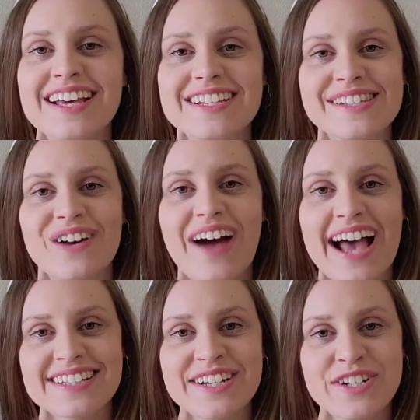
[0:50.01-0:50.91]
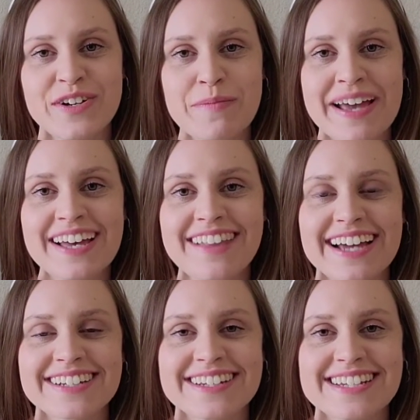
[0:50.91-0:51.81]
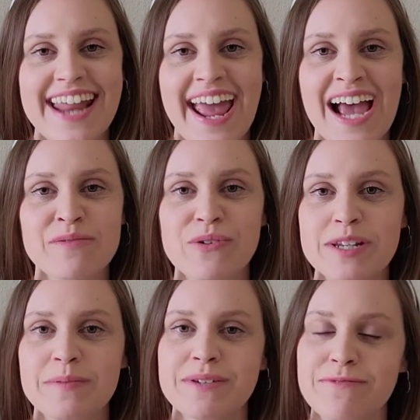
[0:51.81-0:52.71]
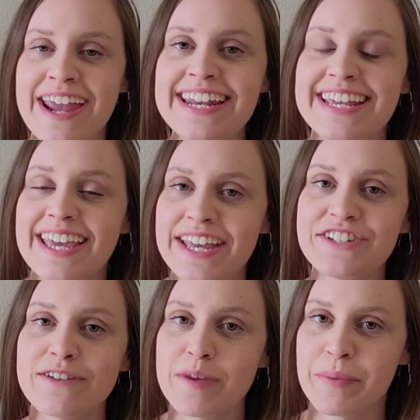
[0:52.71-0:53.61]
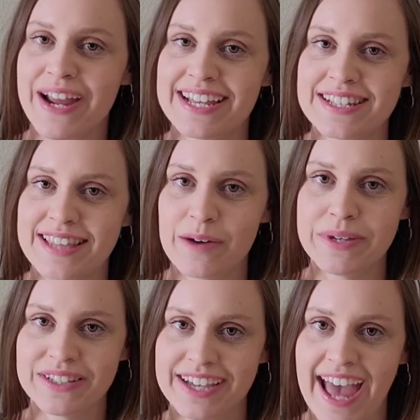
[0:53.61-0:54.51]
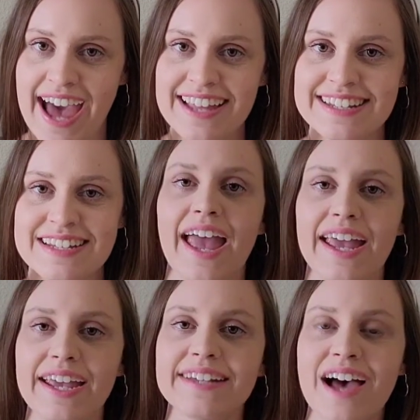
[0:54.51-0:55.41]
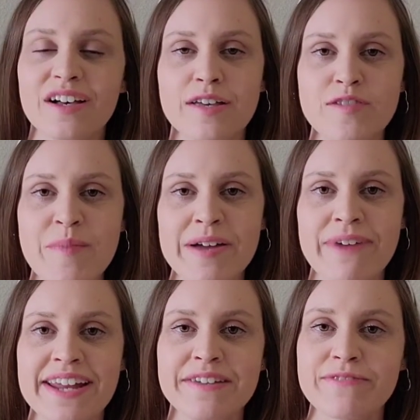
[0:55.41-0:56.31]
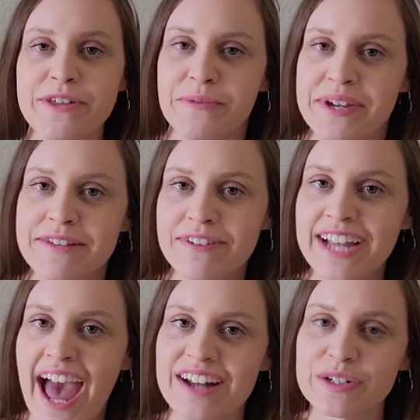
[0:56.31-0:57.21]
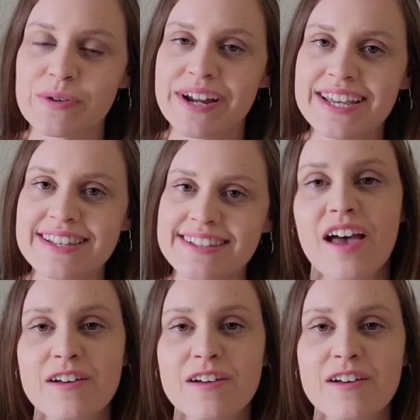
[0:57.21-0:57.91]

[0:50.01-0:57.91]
So as I show you my collection today, I'm going to be rating each of the brands that we look at, and I'll give you my rating for three different categories.